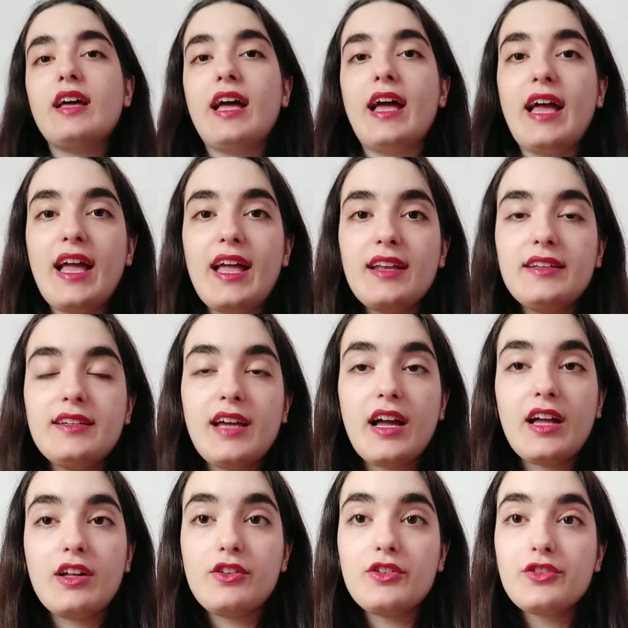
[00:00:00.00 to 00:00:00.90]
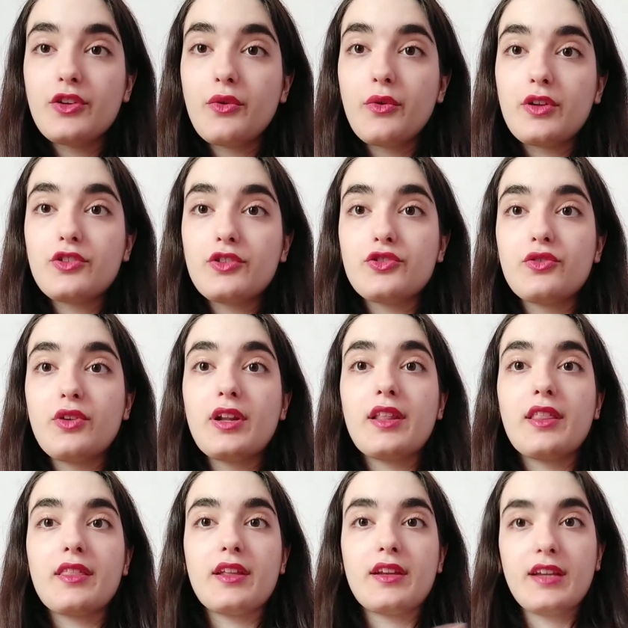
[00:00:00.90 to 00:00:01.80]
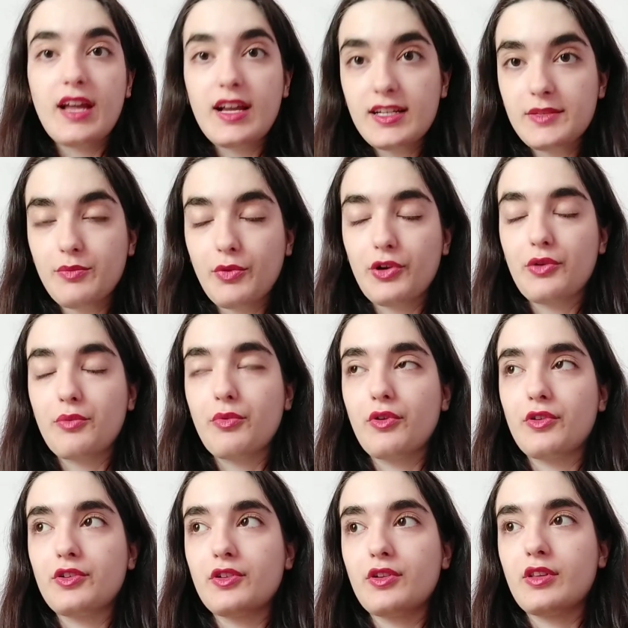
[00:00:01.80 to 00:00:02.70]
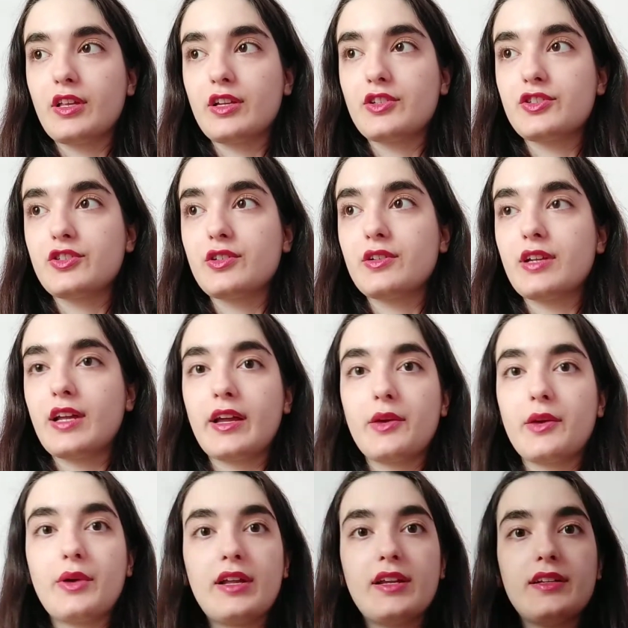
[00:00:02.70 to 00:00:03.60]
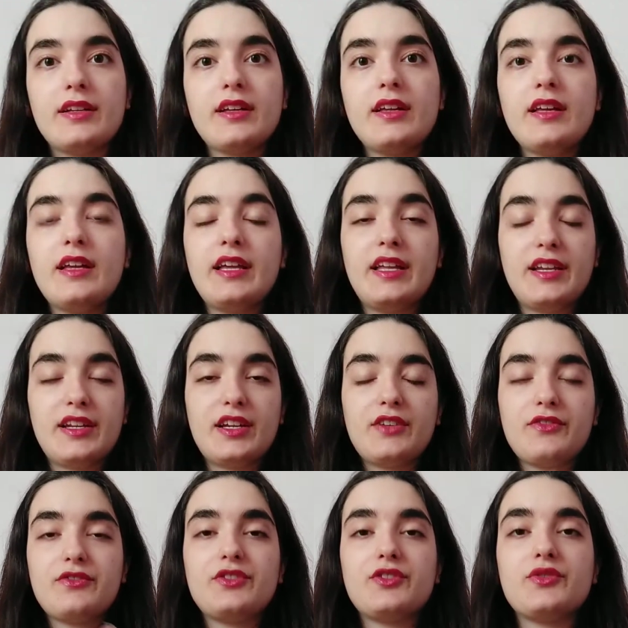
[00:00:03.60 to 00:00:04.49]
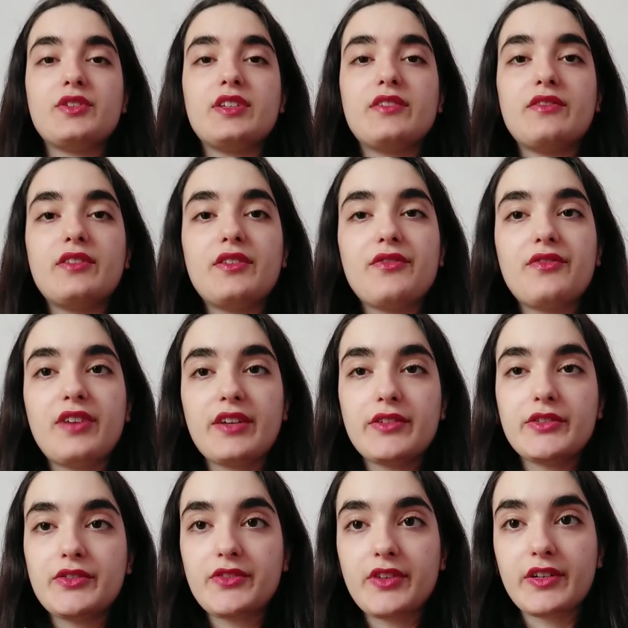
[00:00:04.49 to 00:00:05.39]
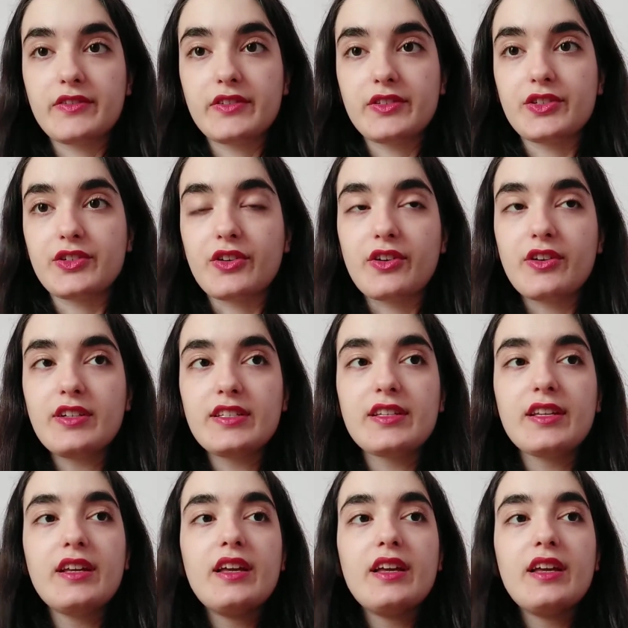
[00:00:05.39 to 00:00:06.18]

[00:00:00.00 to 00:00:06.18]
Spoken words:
And I also enjoyed the next modern poetry collection I read enough to give it 5 out of 5 stars.